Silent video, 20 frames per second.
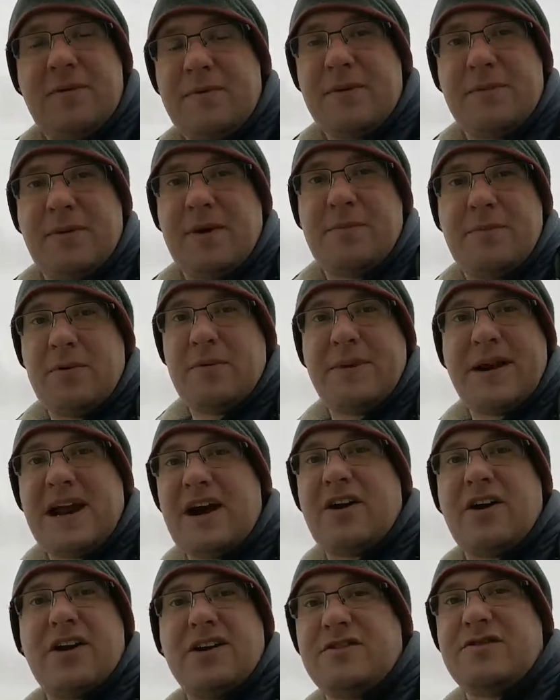I mean, people have been
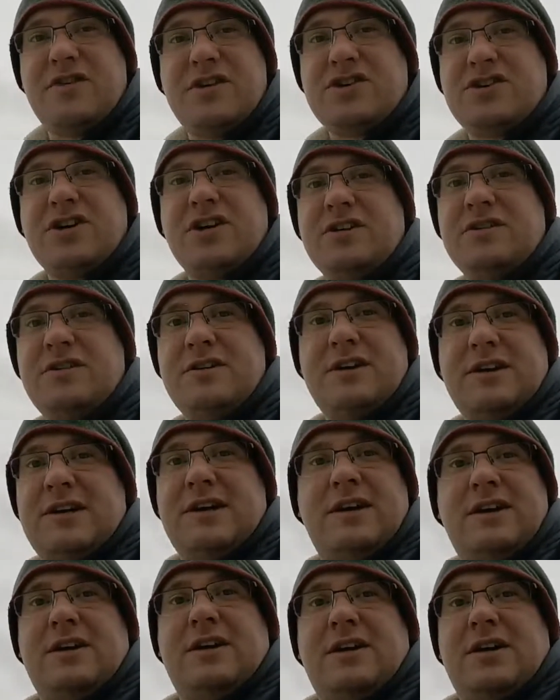out ice fishing
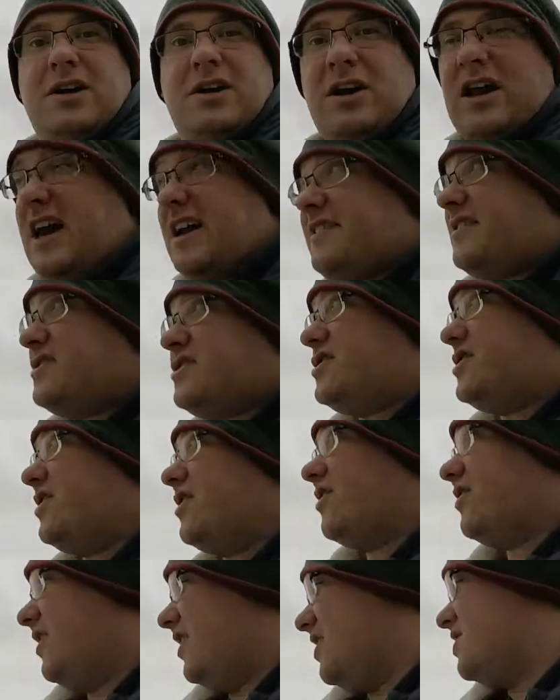a lot this
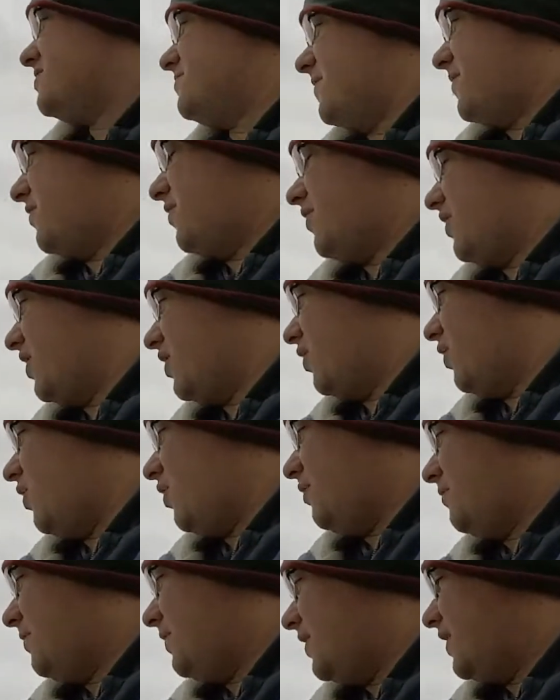year and it's been really
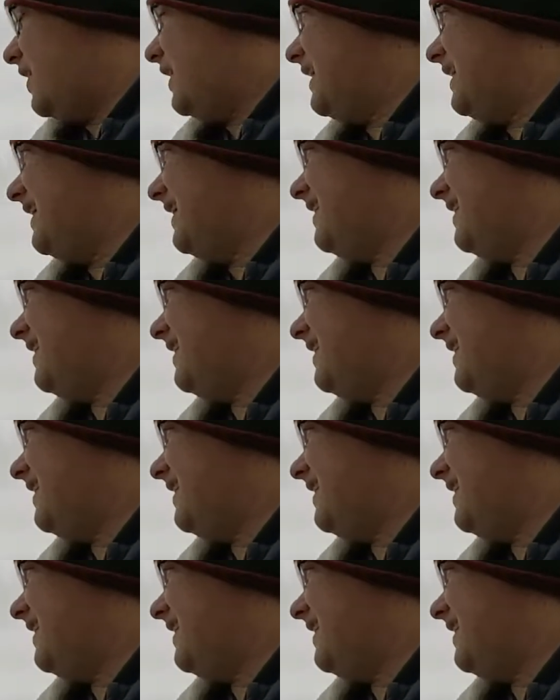cold, but